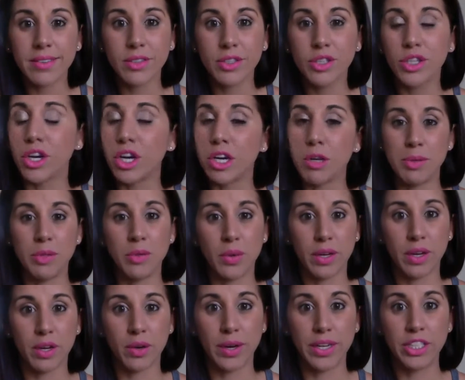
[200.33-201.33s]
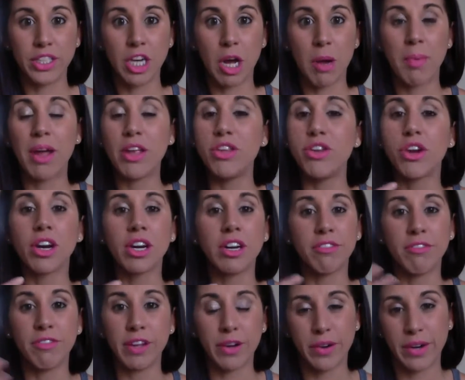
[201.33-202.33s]
you're going to be doing a great job and you're going to
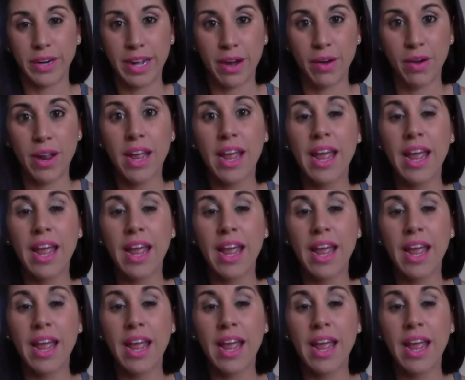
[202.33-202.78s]
figure it out